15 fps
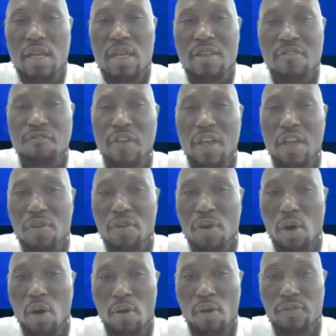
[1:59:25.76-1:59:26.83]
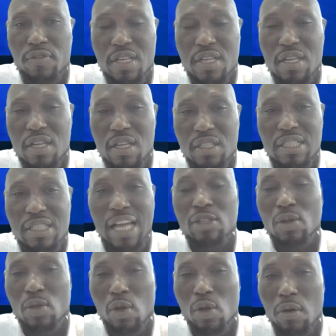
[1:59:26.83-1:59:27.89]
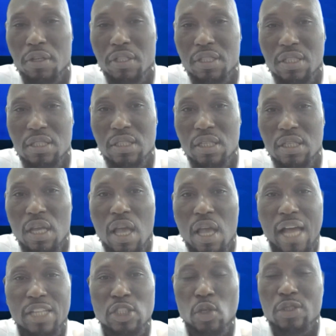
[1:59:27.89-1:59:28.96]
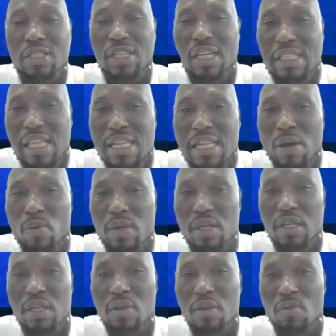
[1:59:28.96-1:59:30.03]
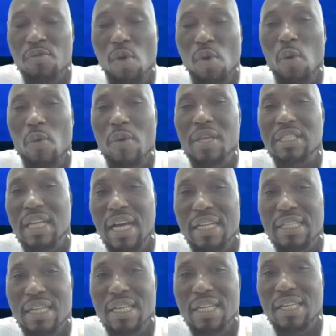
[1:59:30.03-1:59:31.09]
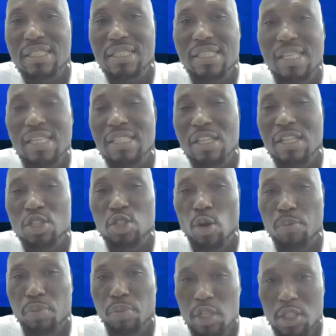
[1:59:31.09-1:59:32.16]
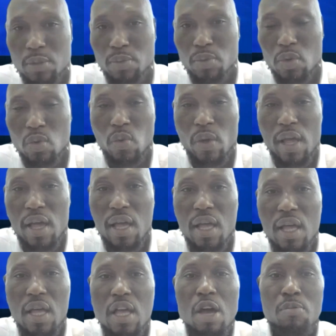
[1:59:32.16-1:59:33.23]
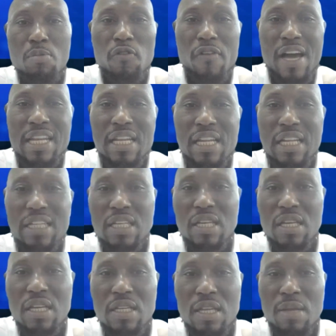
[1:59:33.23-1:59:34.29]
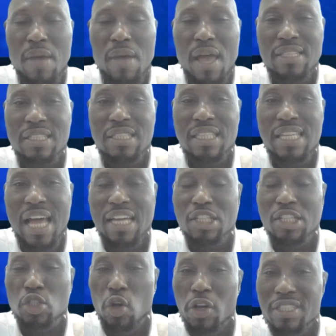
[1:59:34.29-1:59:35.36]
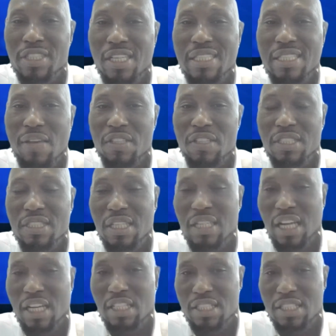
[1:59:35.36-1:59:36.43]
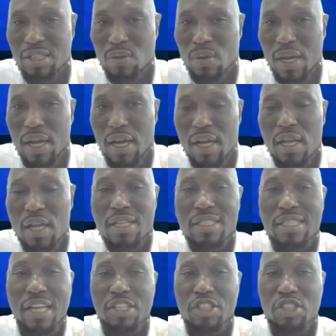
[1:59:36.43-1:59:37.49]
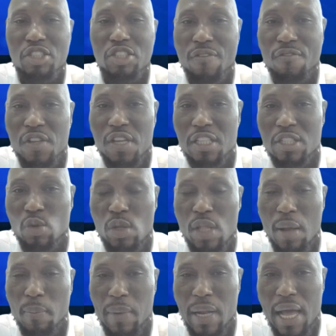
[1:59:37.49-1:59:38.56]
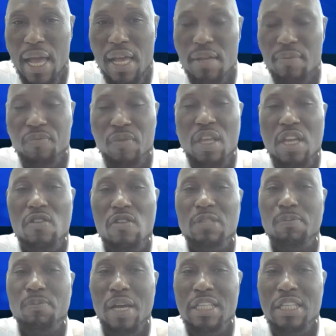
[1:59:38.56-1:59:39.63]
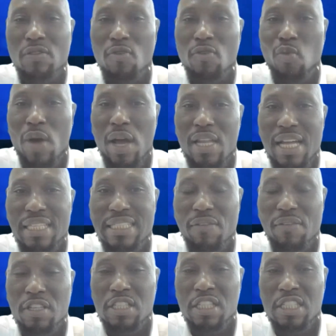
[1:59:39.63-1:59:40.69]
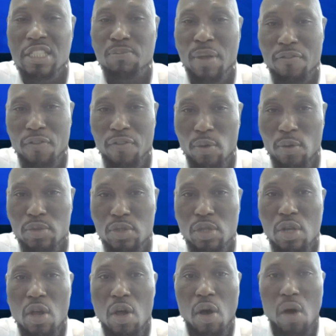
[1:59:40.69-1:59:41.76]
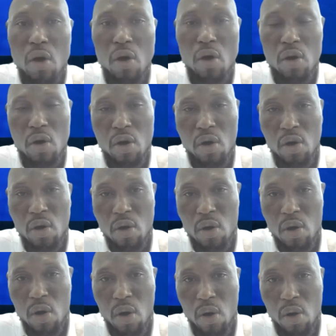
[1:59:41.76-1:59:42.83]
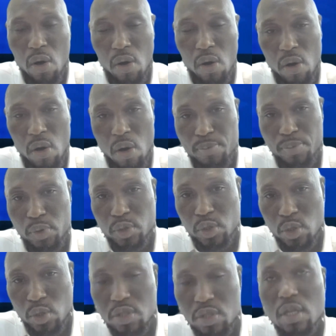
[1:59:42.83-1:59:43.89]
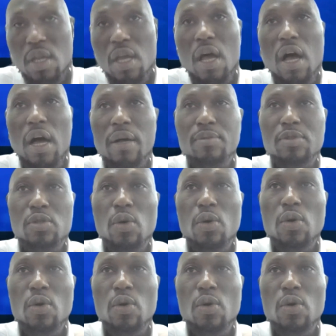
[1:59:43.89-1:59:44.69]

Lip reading: in favor of the tax authorities and suggested that we've always had a destination principle where, provided that the entity that enjoys the services in Nigeria, Nigerian VAT would apply, irrespective of where that service is performed or produced. And